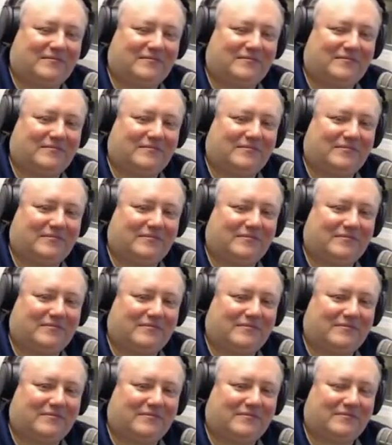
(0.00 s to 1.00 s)

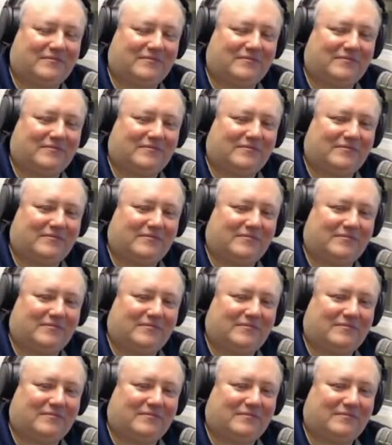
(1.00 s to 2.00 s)

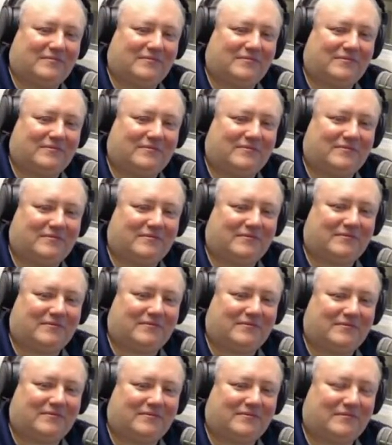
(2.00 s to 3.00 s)

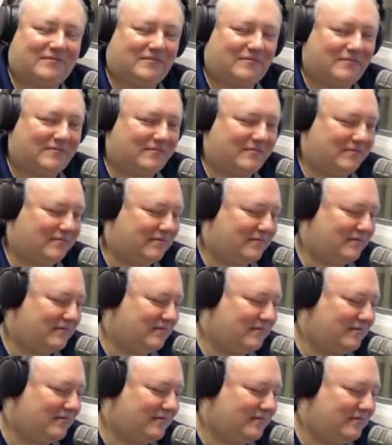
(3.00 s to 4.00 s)

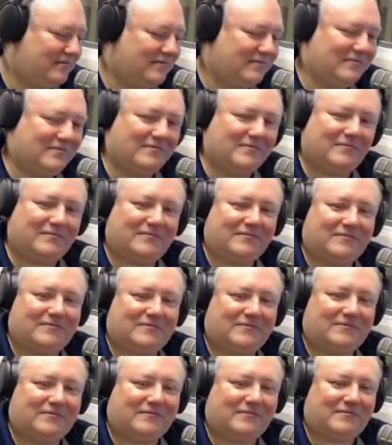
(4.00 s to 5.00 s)

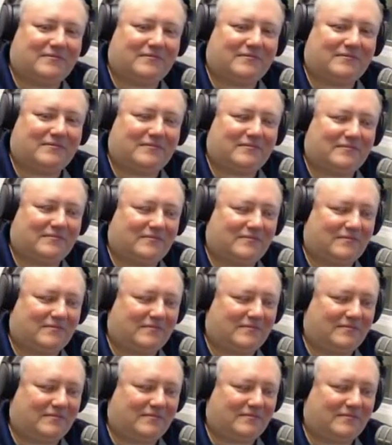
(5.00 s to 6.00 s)

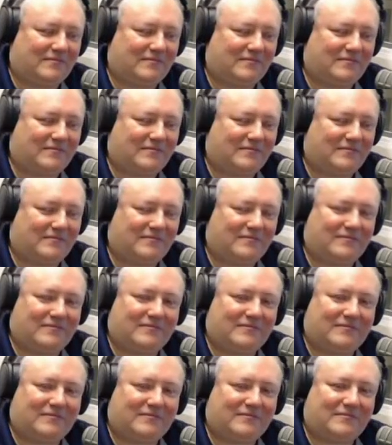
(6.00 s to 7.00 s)

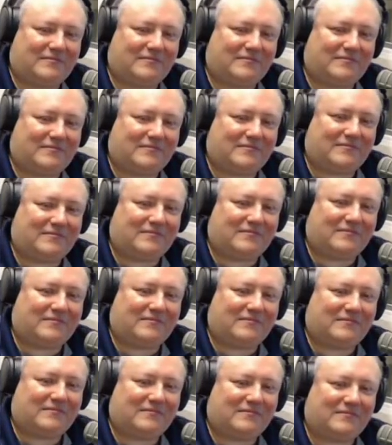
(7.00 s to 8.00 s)
No words are spoken by the person on screen.